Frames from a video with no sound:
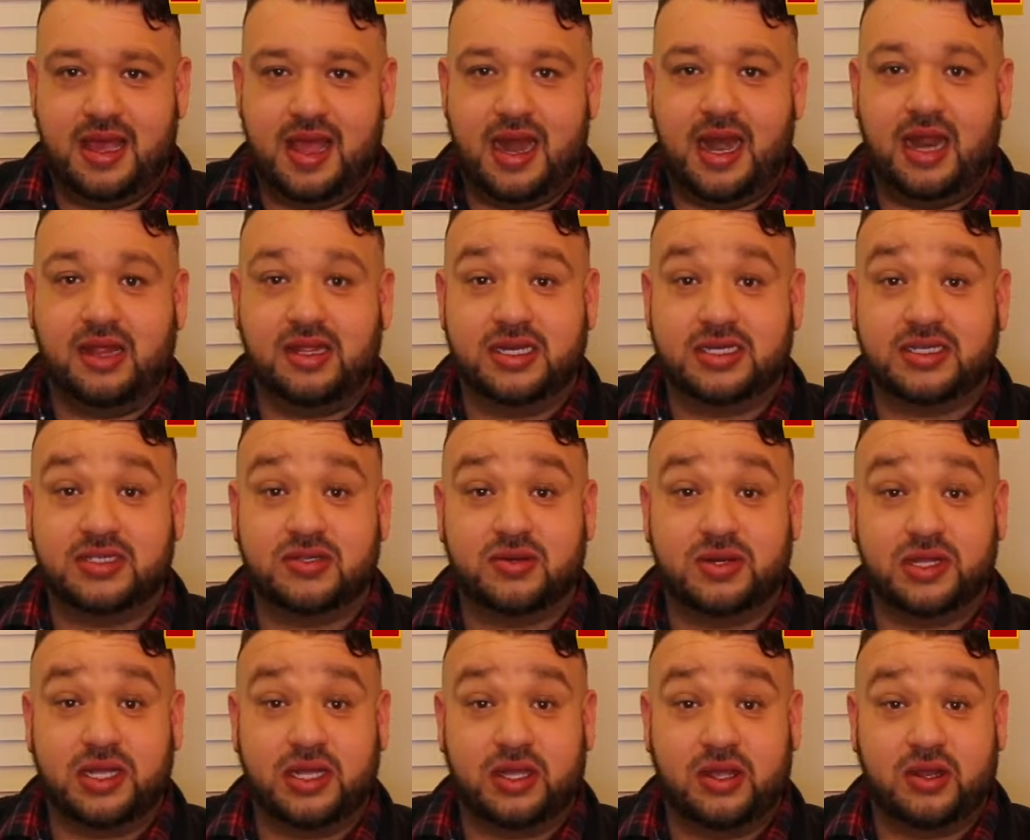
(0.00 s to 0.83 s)
And now this
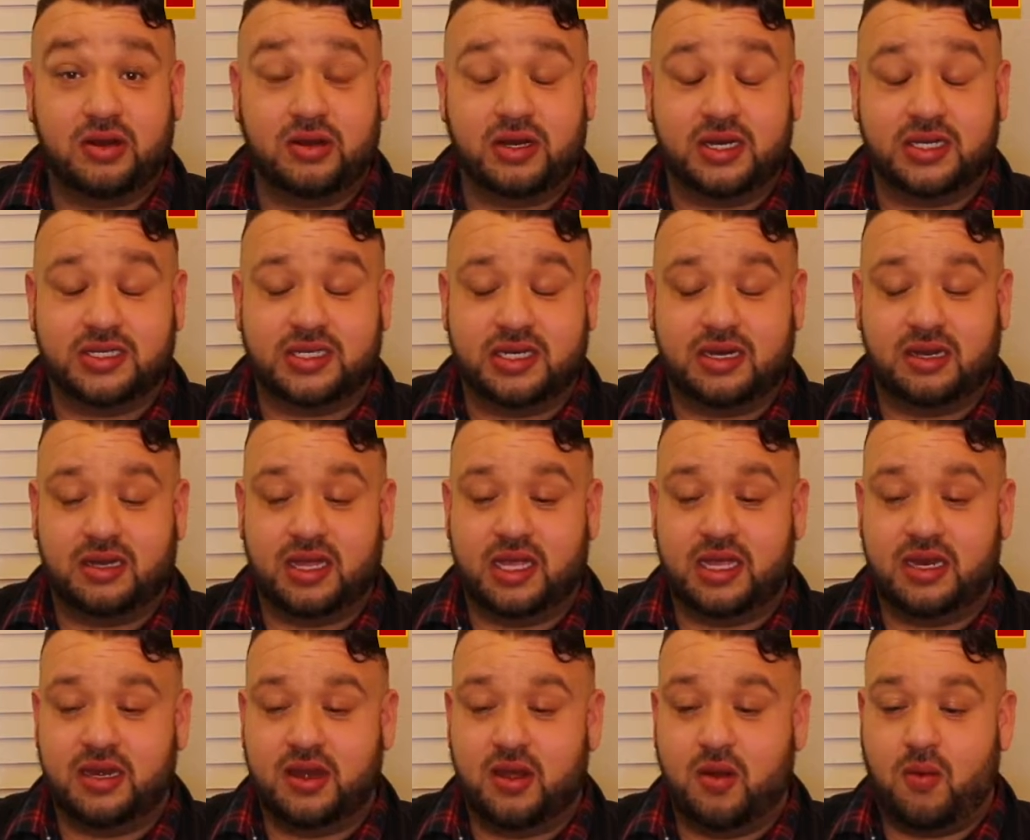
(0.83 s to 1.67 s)
is really curious, and I'll
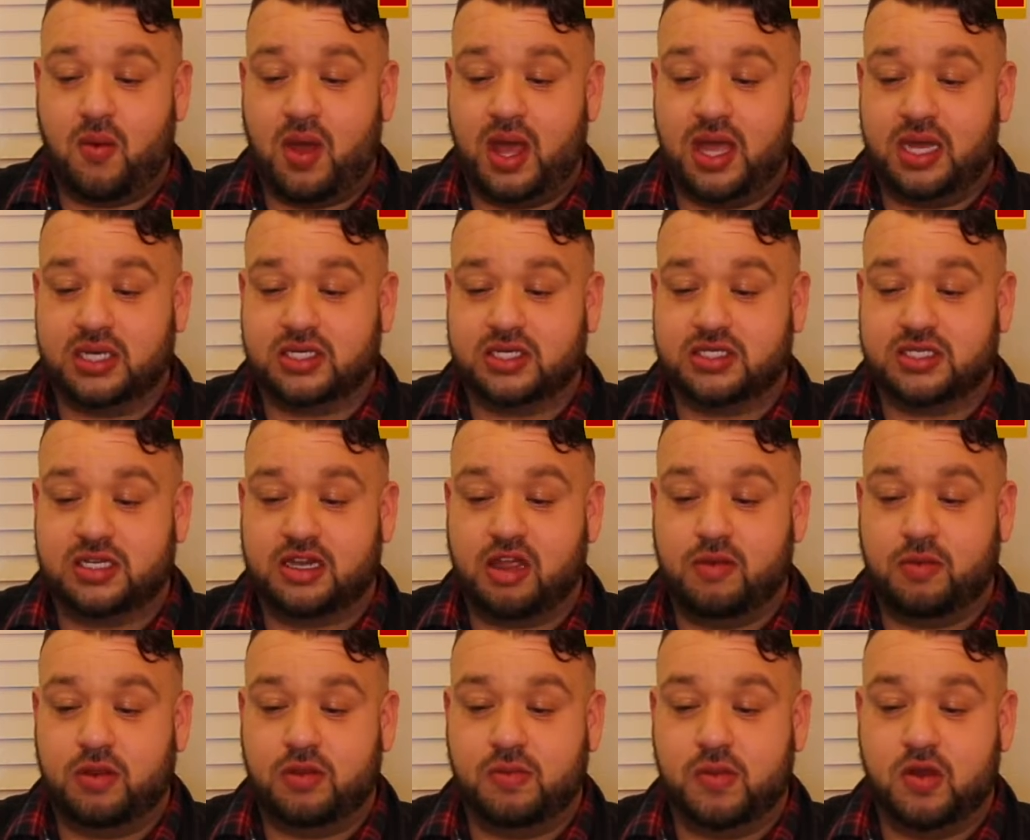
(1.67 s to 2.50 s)
let you know why in just a
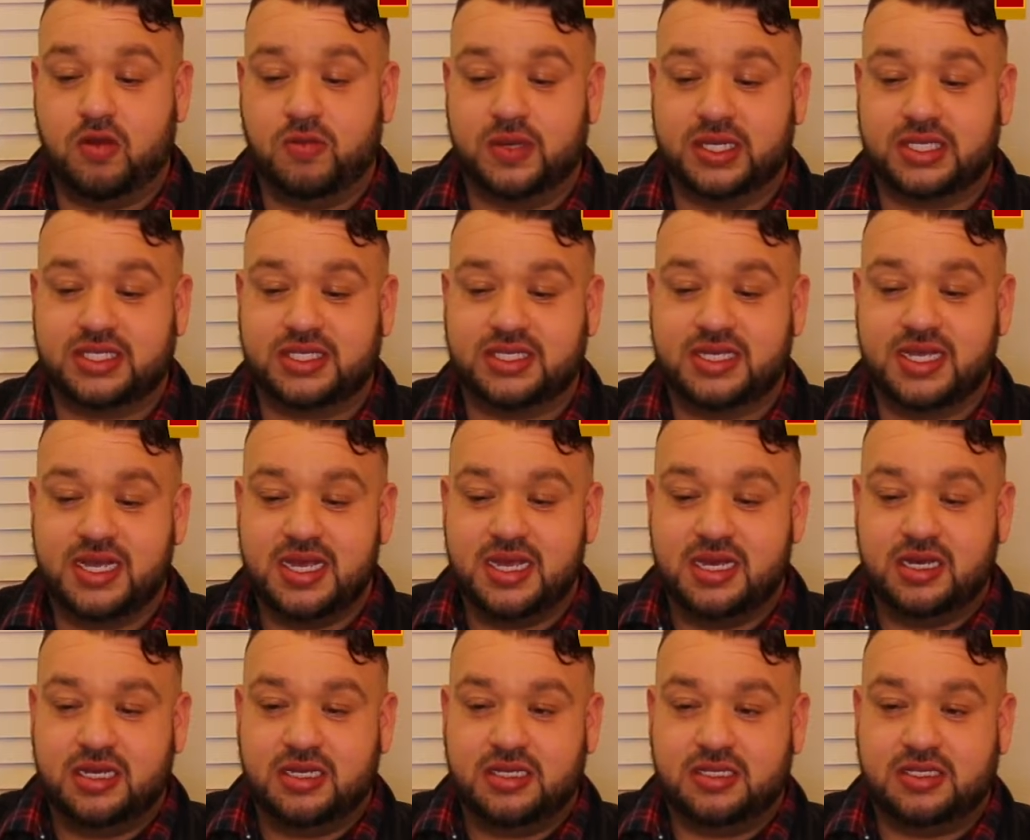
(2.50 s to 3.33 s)
couple of moments.
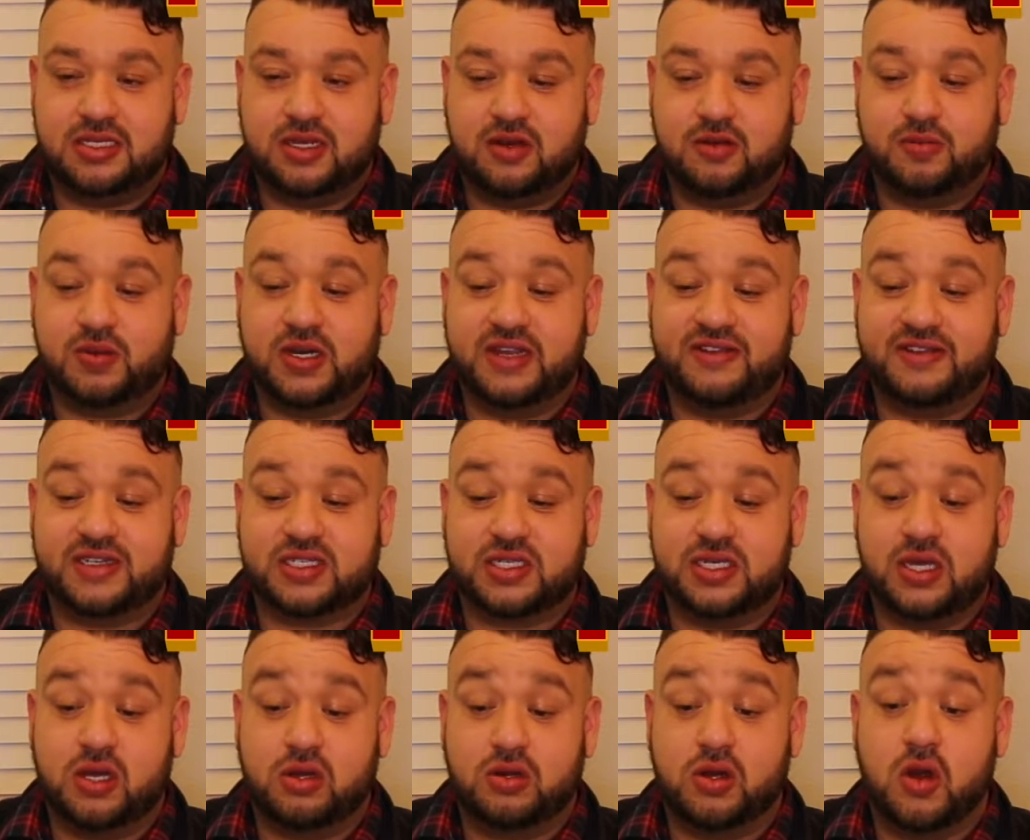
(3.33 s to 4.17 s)
So
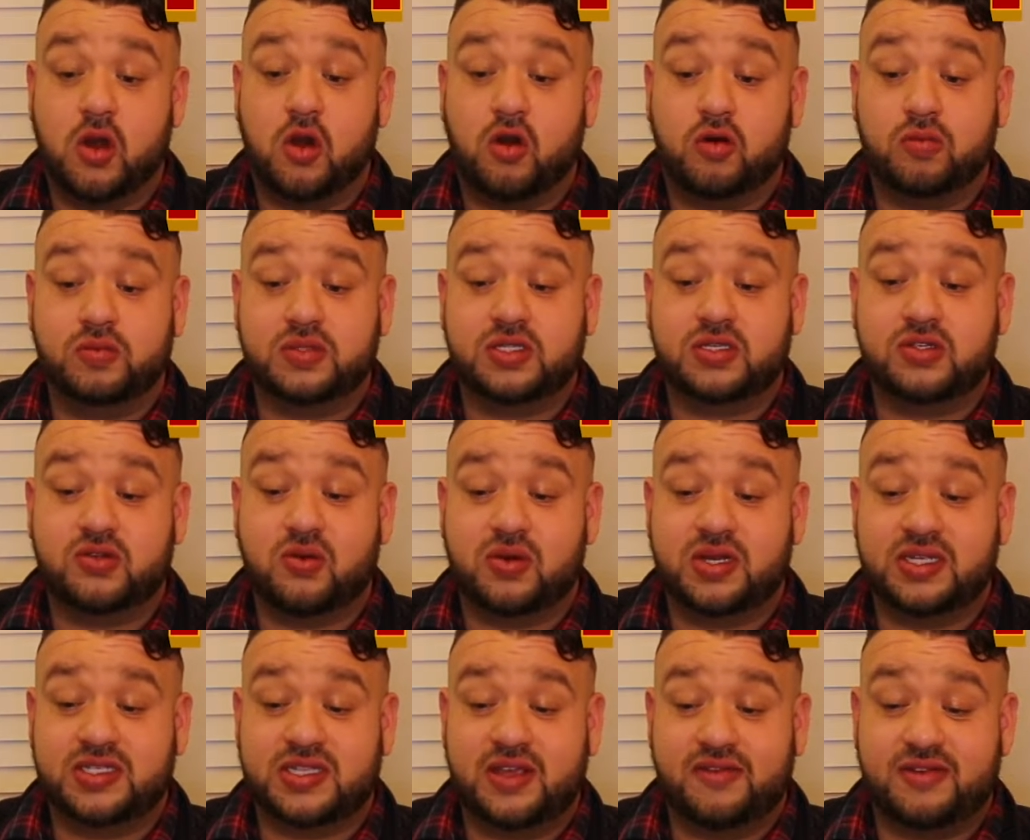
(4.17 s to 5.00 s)
previously owned homes in
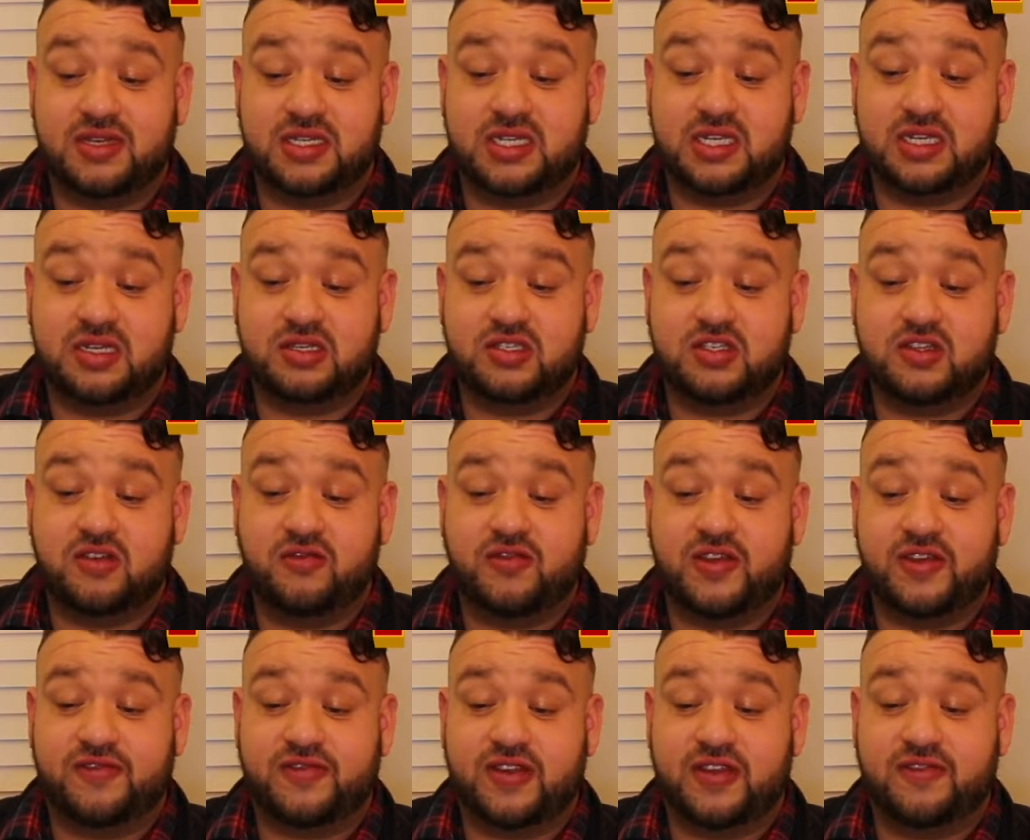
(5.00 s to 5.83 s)
2017,
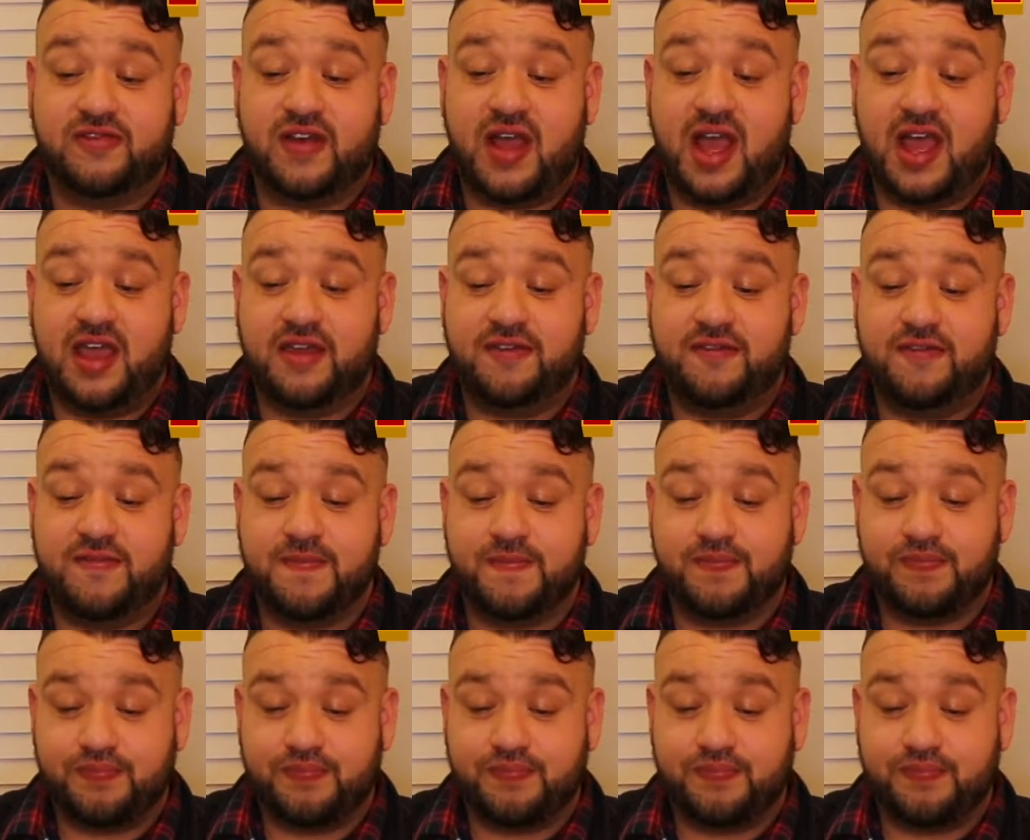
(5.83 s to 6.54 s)
$255,